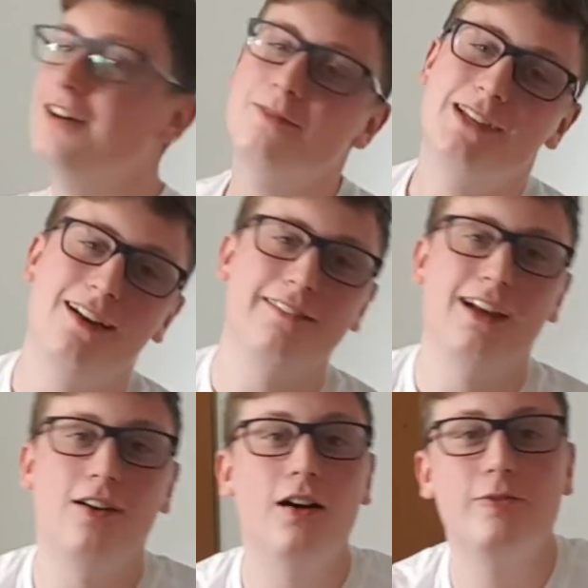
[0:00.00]
calm down
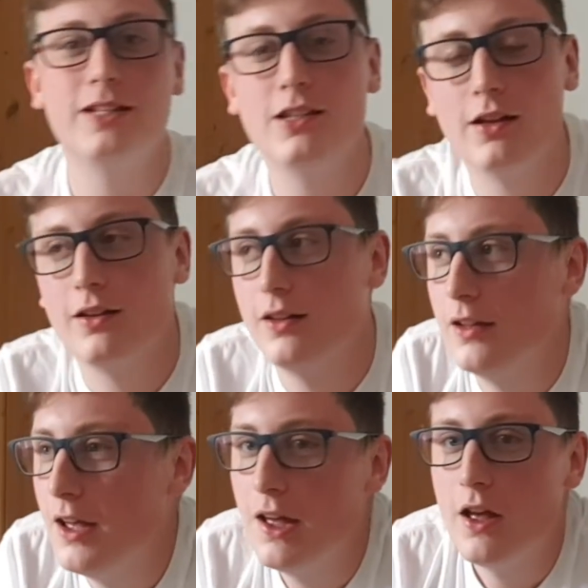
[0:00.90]
now. I've been
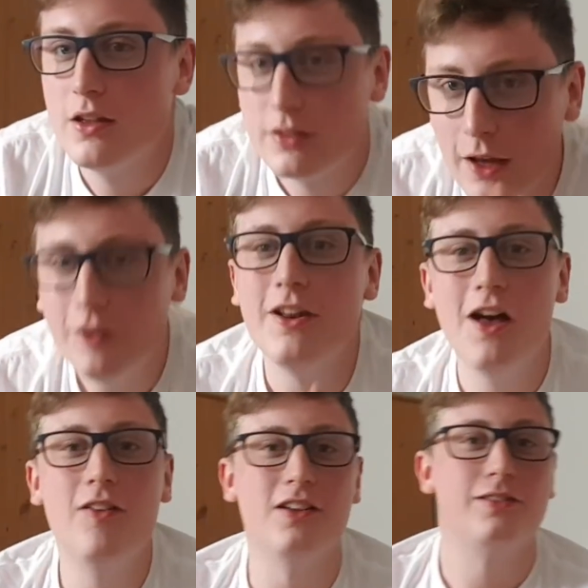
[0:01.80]
so
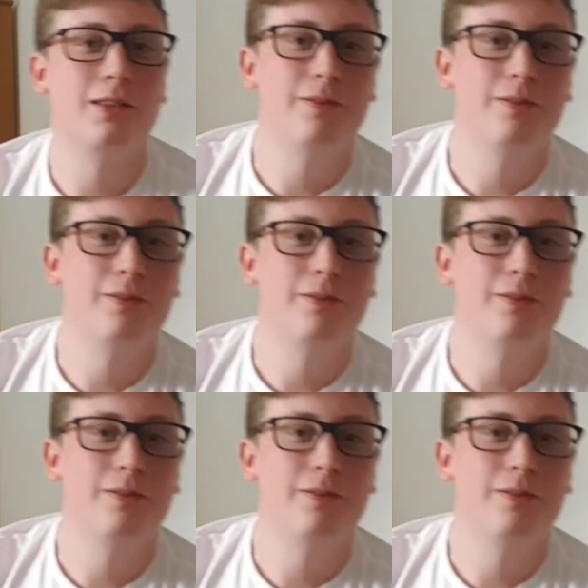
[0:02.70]
nervous for the